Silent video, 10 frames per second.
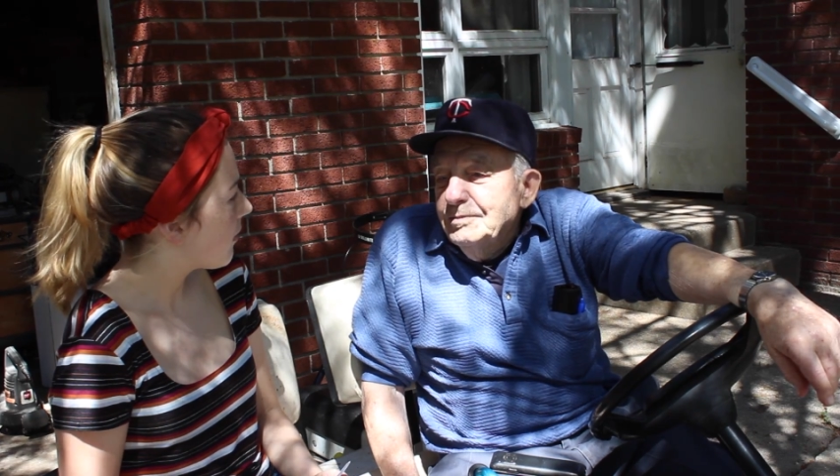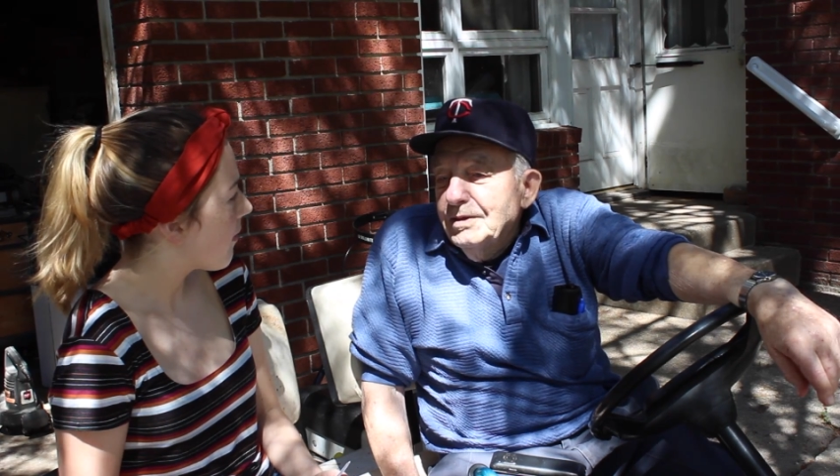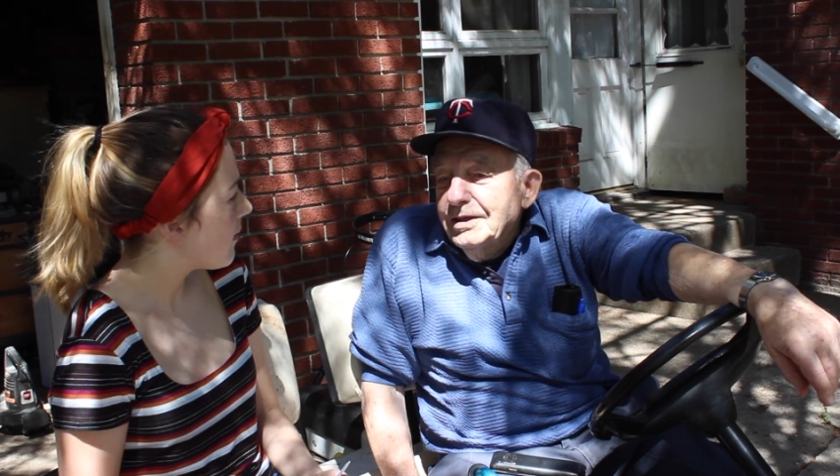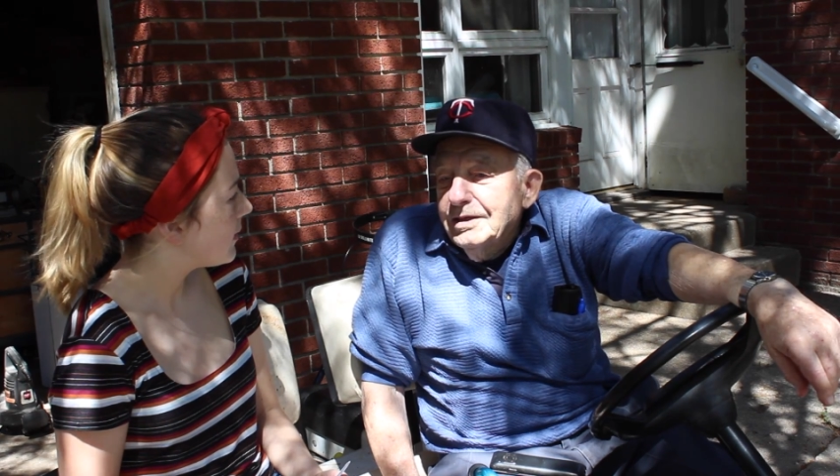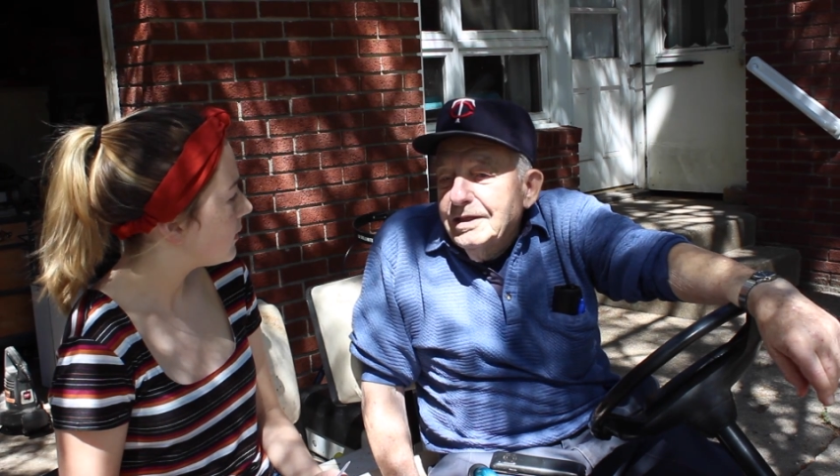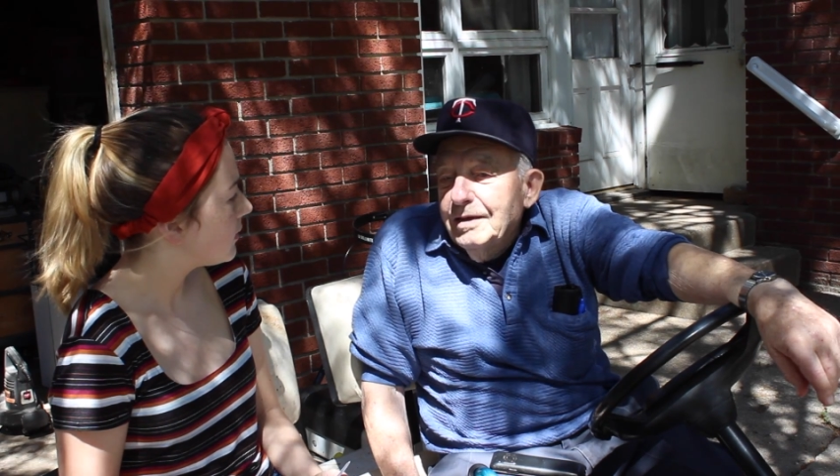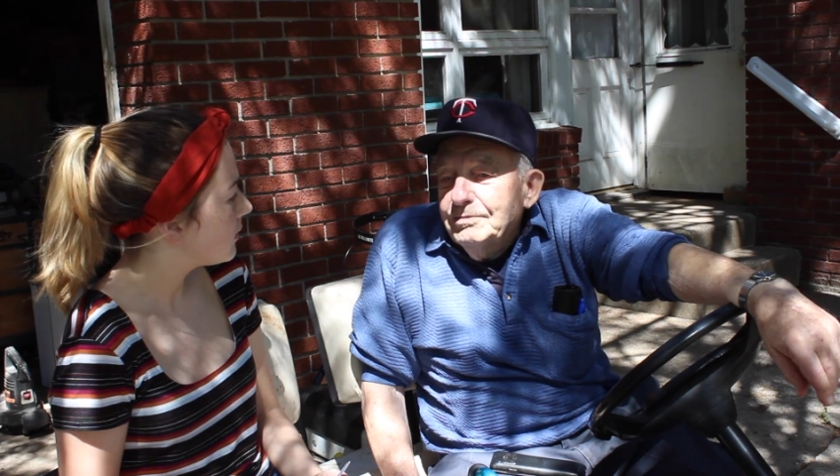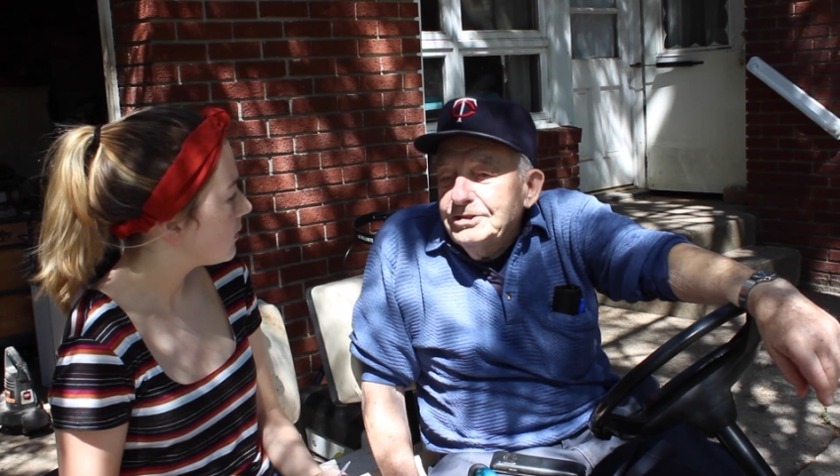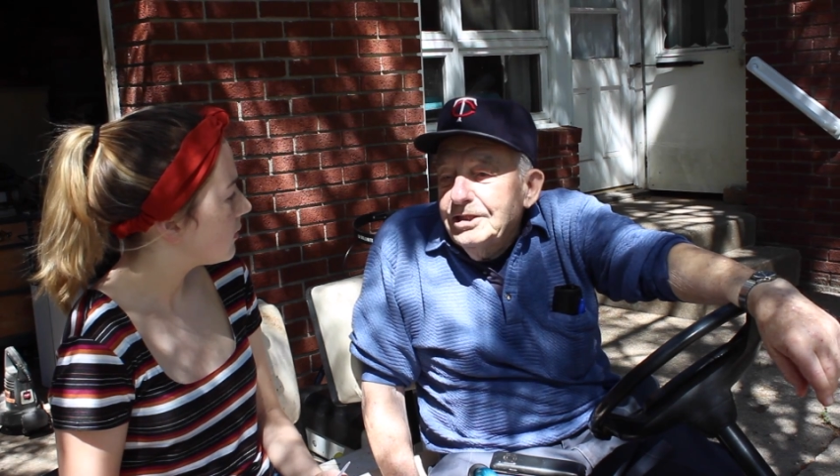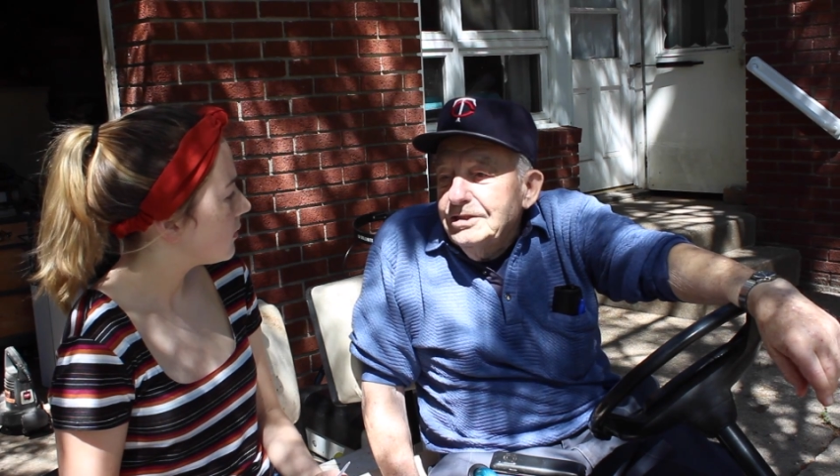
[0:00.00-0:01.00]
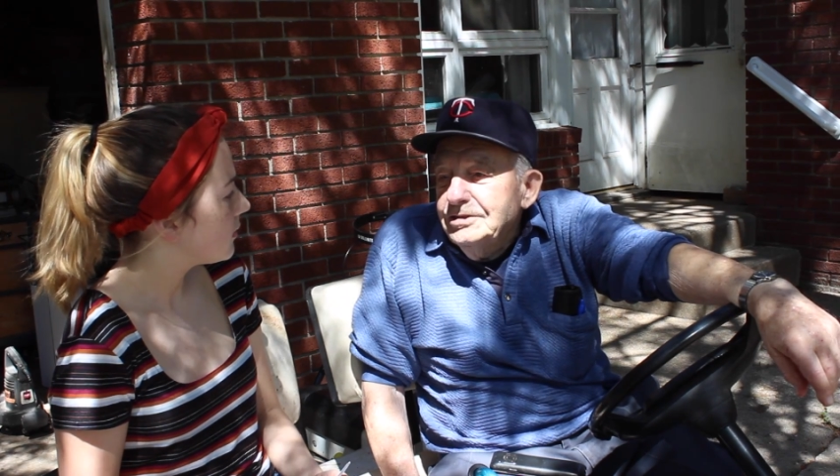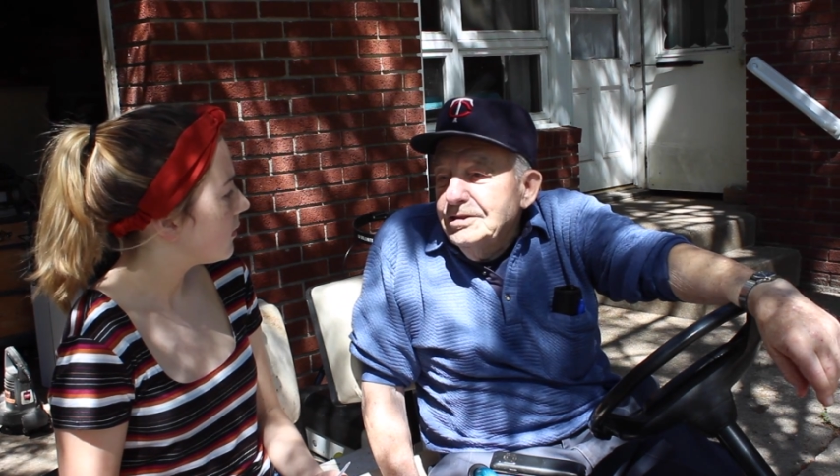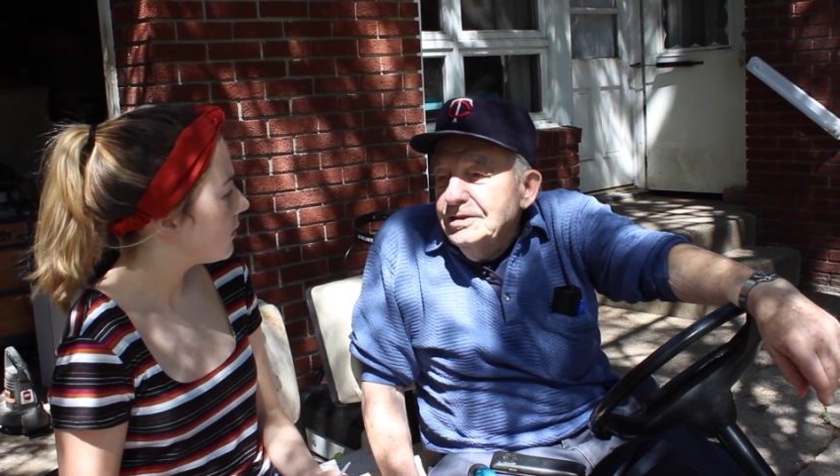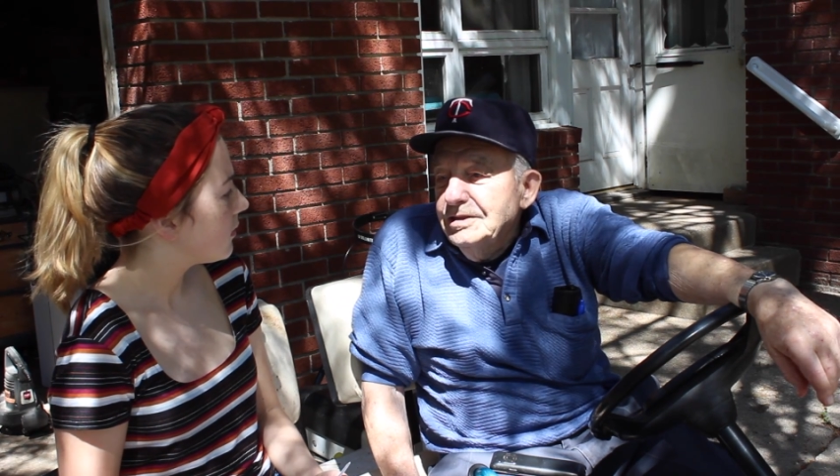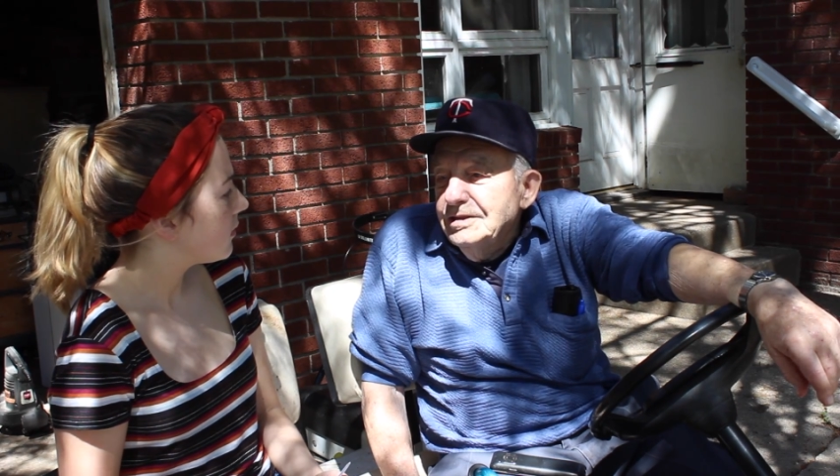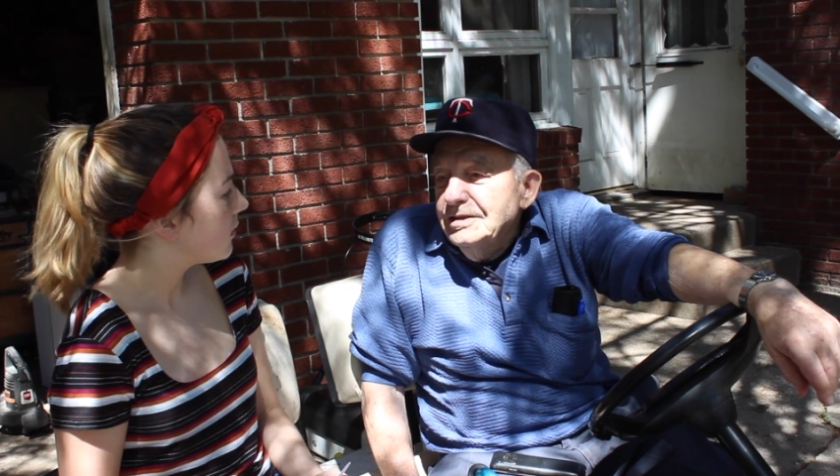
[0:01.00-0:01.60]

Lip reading: seemed like it kept changing